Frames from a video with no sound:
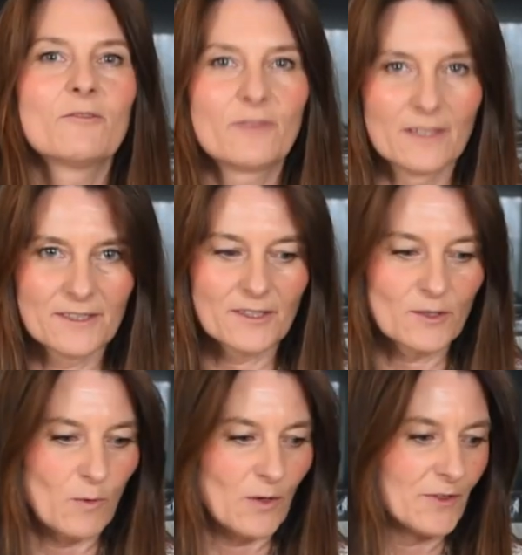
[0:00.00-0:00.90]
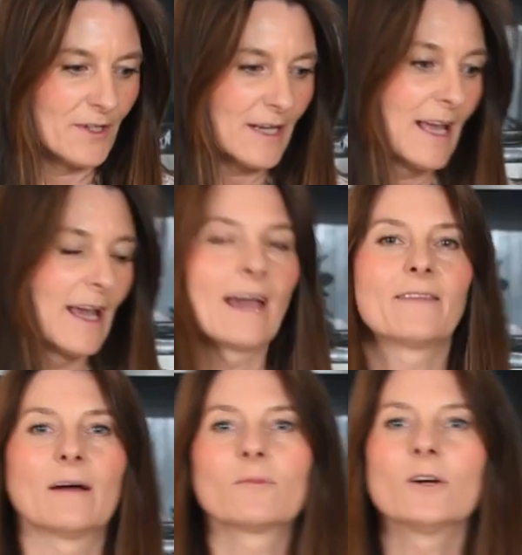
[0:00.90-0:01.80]
filtered water,
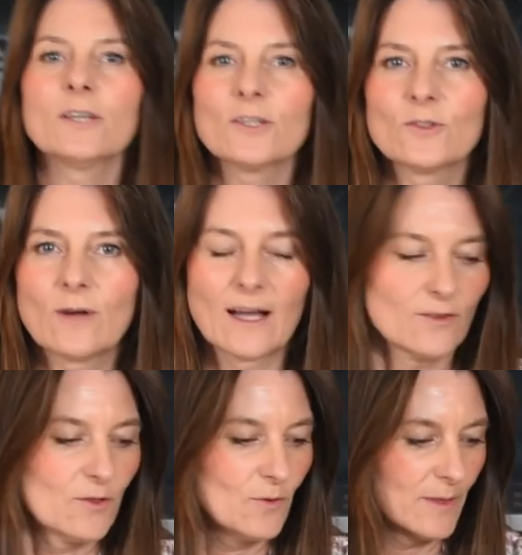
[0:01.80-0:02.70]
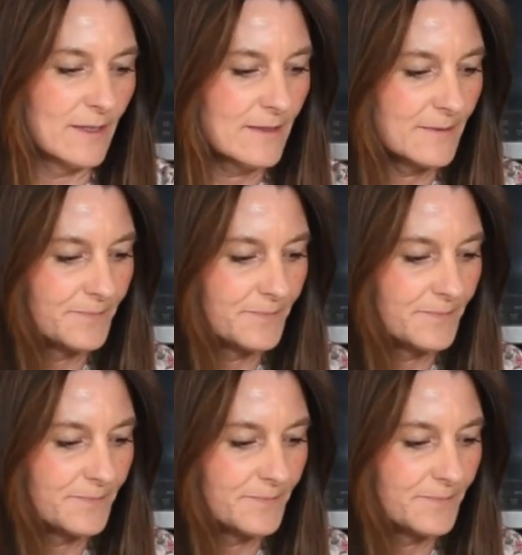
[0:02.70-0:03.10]
and I'm going to add to it